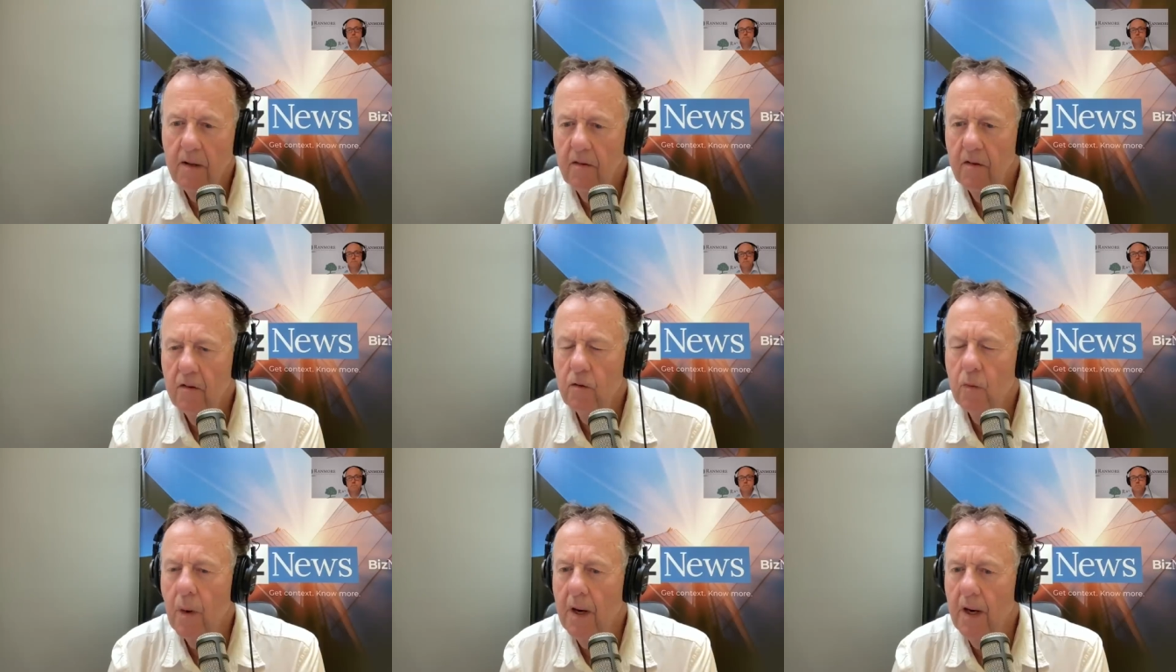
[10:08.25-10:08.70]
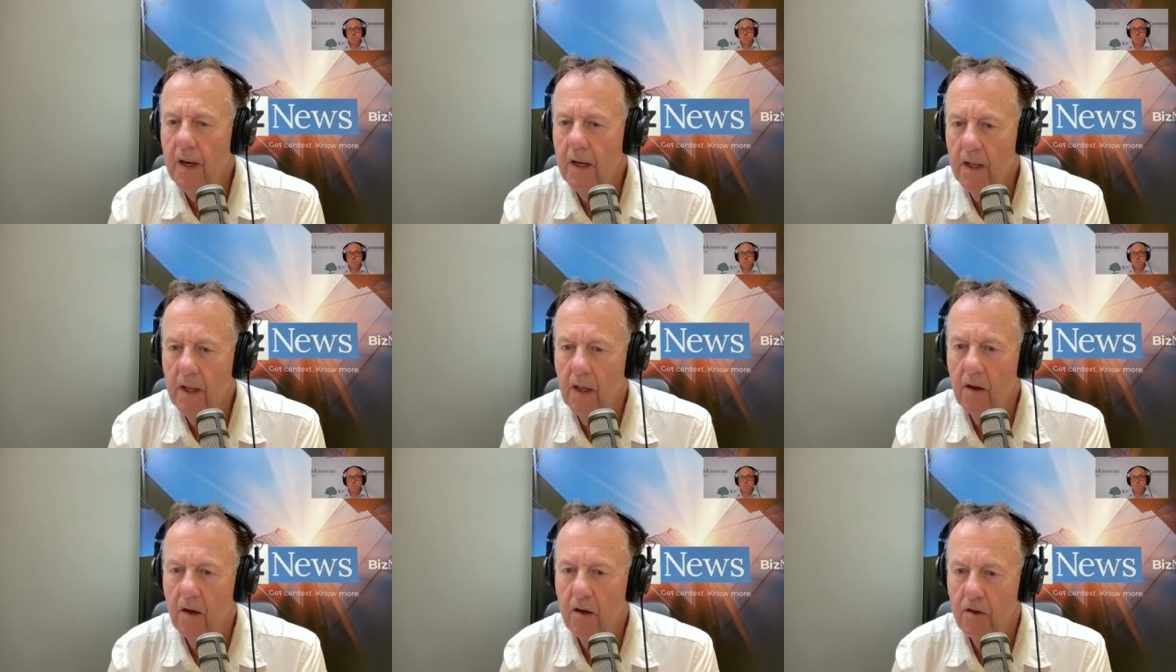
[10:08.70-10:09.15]
just dwell a
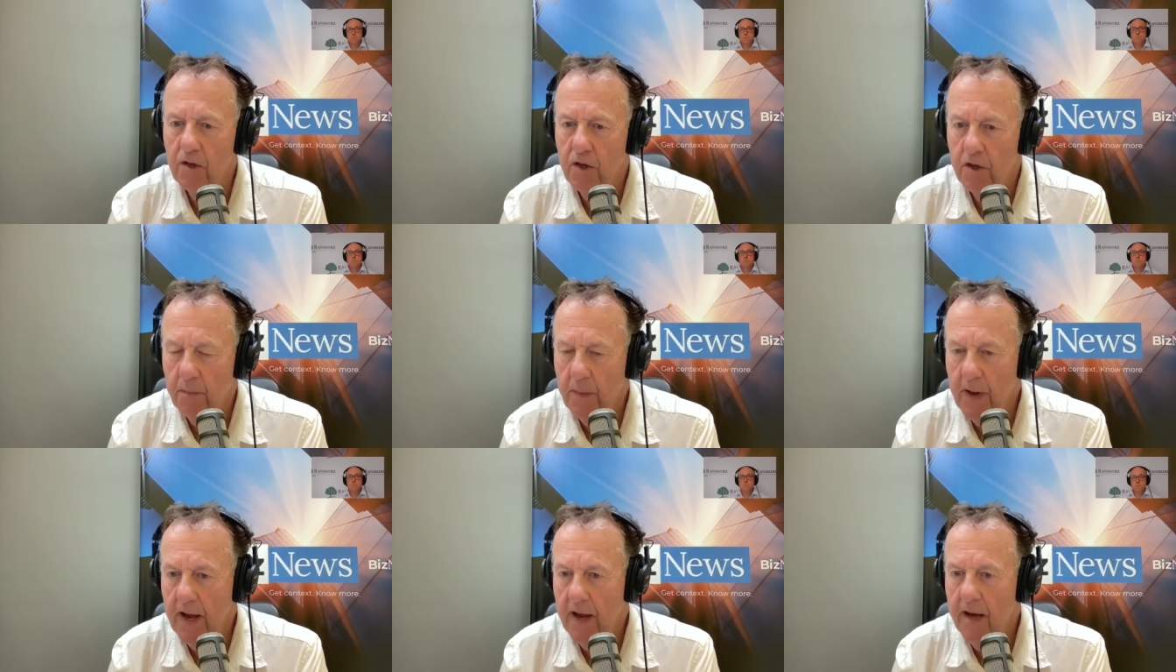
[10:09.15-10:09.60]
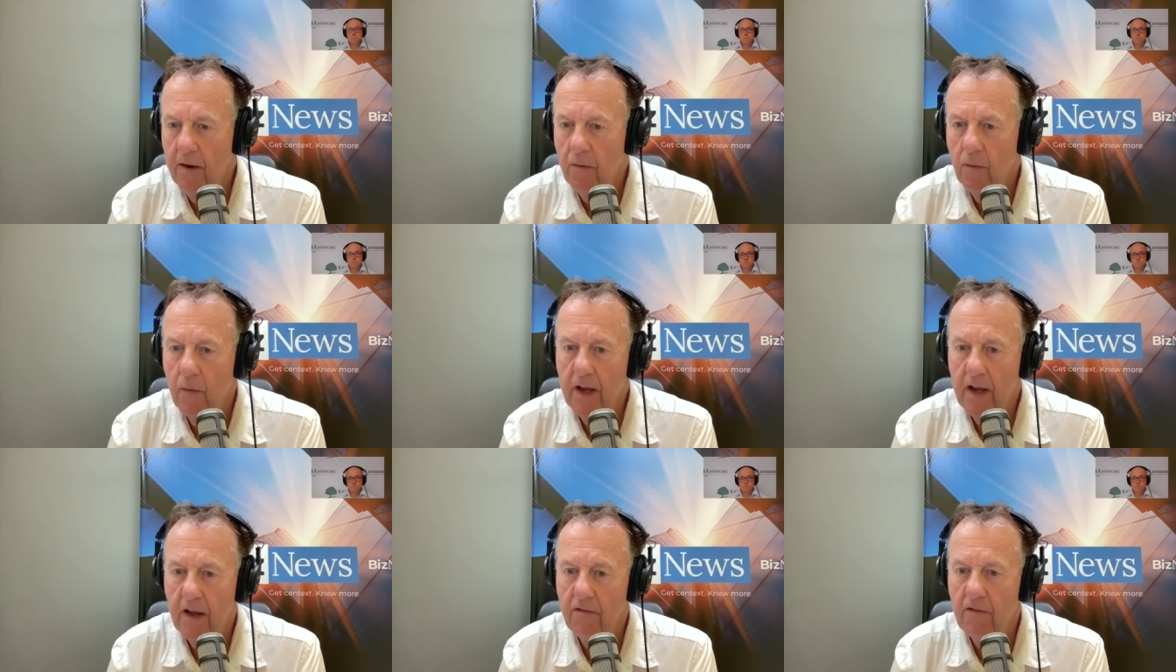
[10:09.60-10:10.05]
little on Japan.
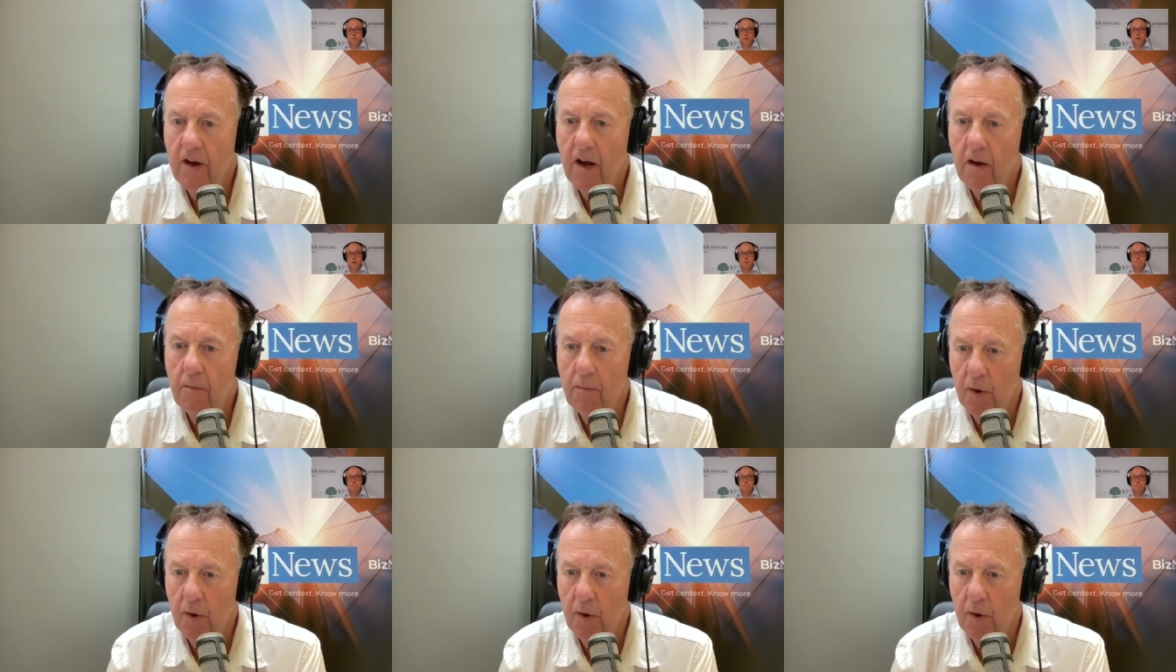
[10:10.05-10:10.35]
We have now yeah.